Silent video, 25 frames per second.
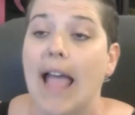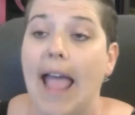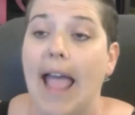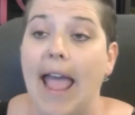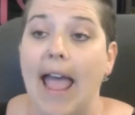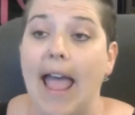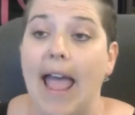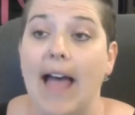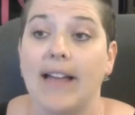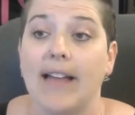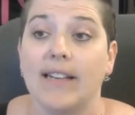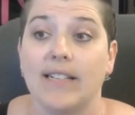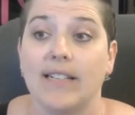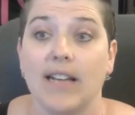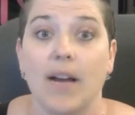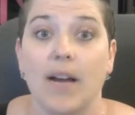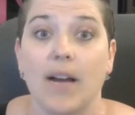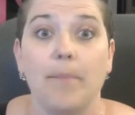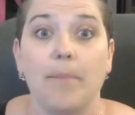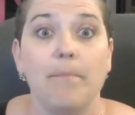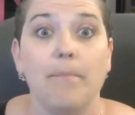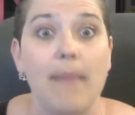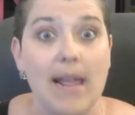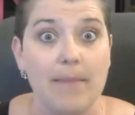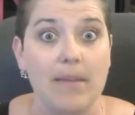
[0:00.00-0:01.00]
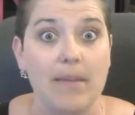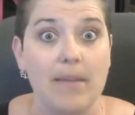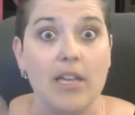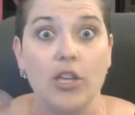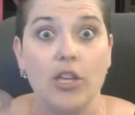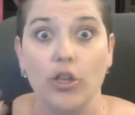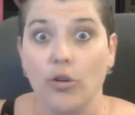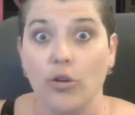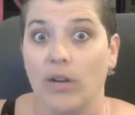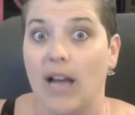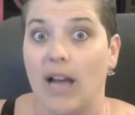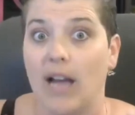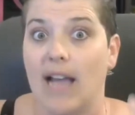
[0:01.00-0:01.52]
And uh, maybe
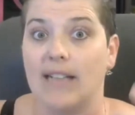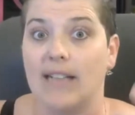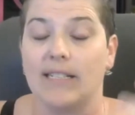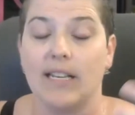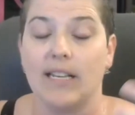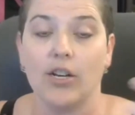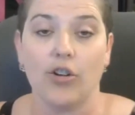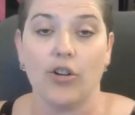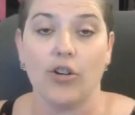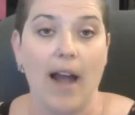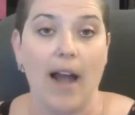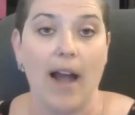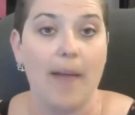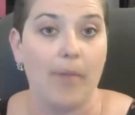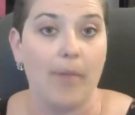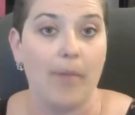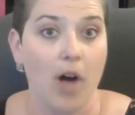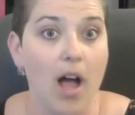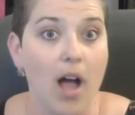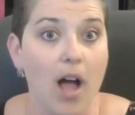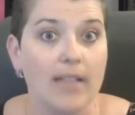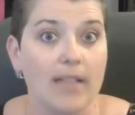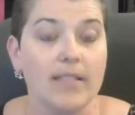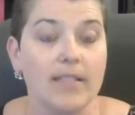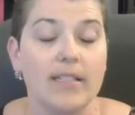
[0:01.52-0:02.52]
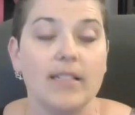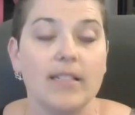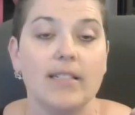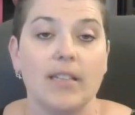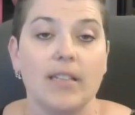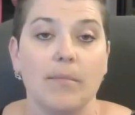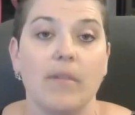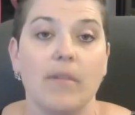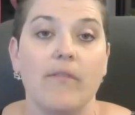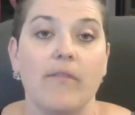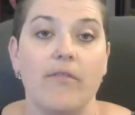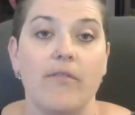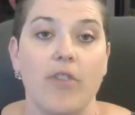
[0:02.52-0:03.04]
you guys can grab on to
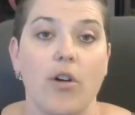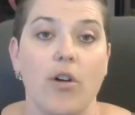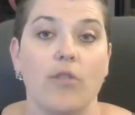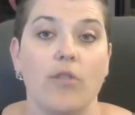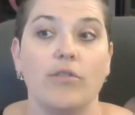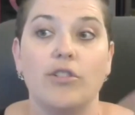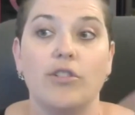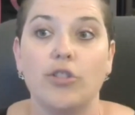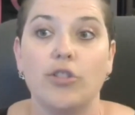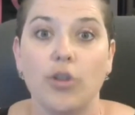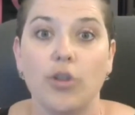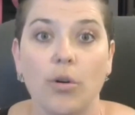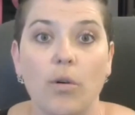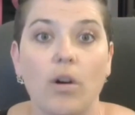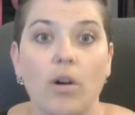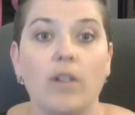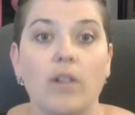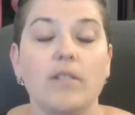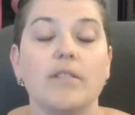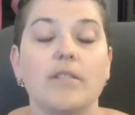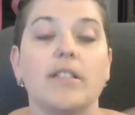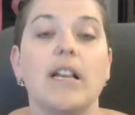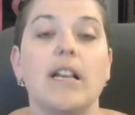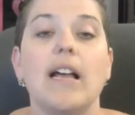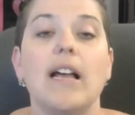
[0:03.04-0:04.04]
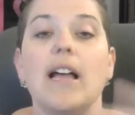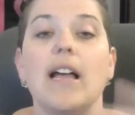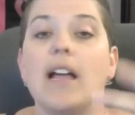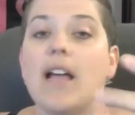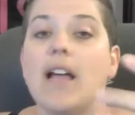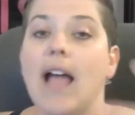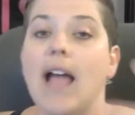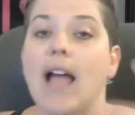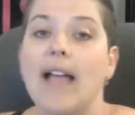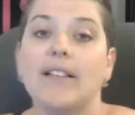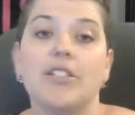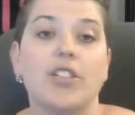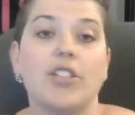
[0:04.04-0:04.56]
some of those tools
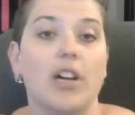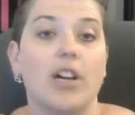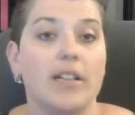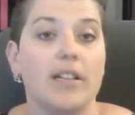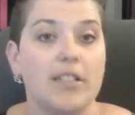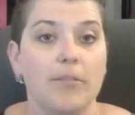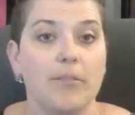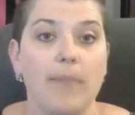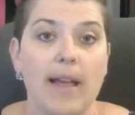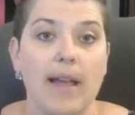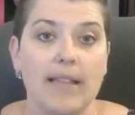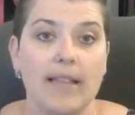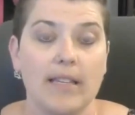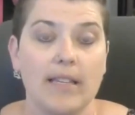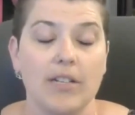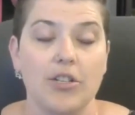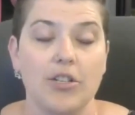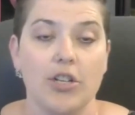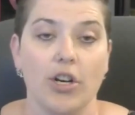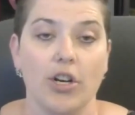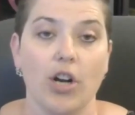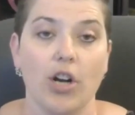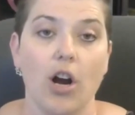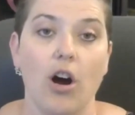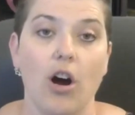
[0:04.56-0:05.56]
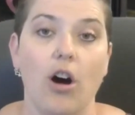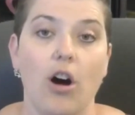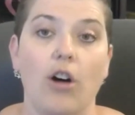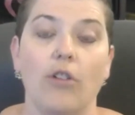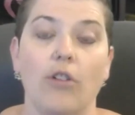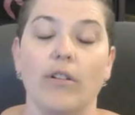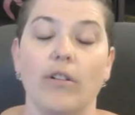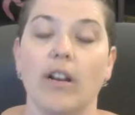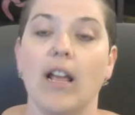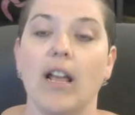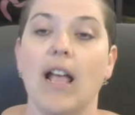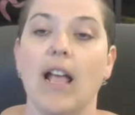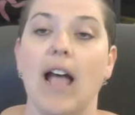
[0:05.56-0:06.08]
and start to make this your
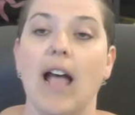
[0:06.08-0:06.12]
own.